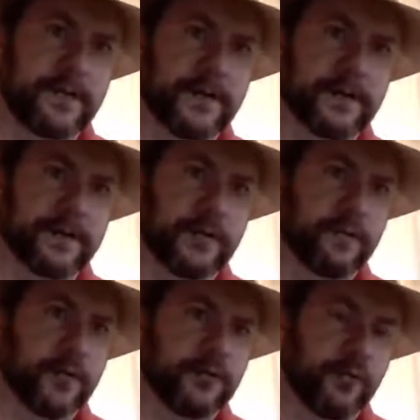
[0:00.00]

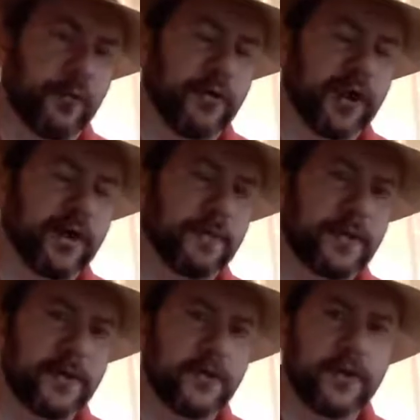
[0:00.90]
little virtual brick up
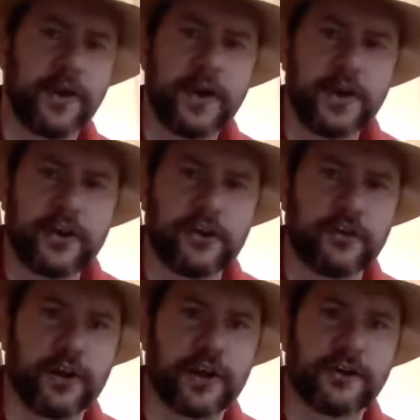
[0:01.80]
here,
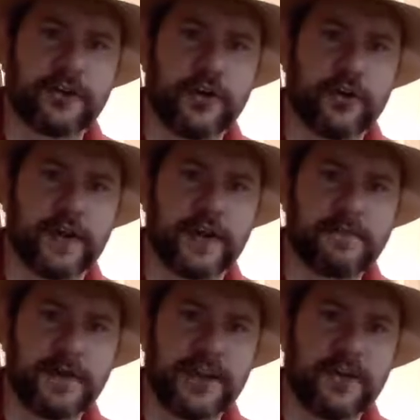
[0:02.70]
you can go to the
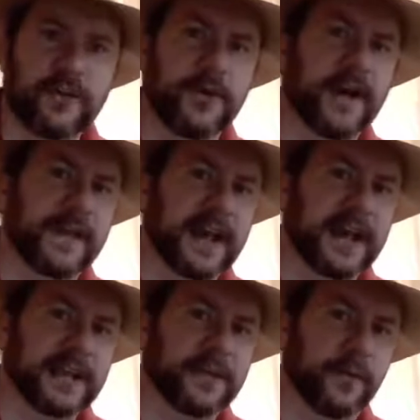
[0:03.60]
hidden menu and then
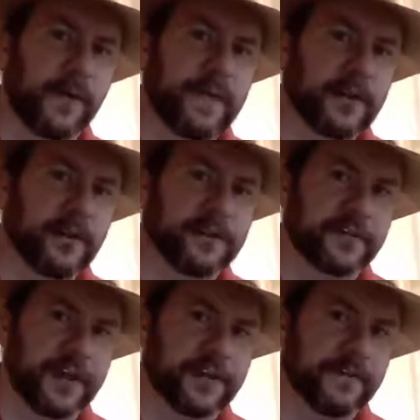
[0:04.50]
click the one that
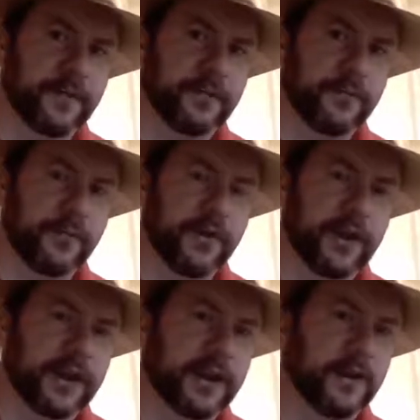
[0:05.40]
looks like the virtual
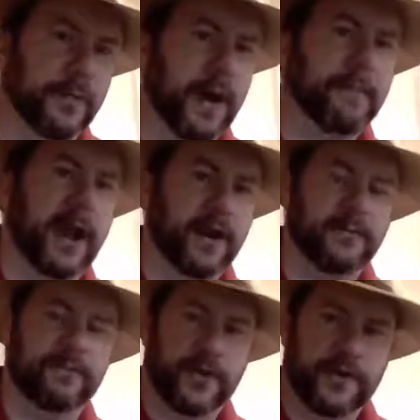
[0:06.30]
brick and it'll pop back
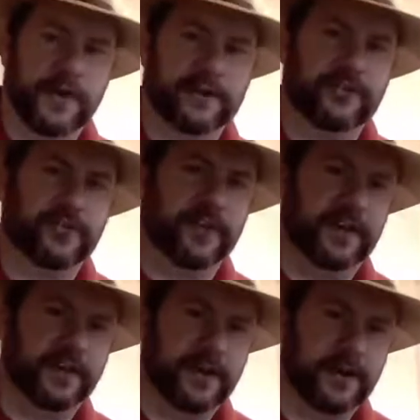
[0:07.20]
up for you. That's just
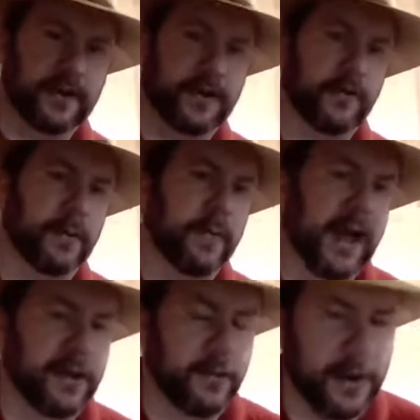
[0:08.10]
it going
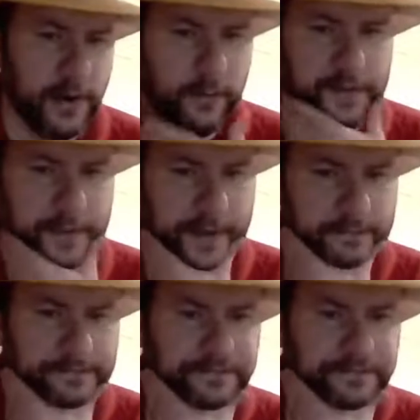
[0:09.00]
behind a window or something.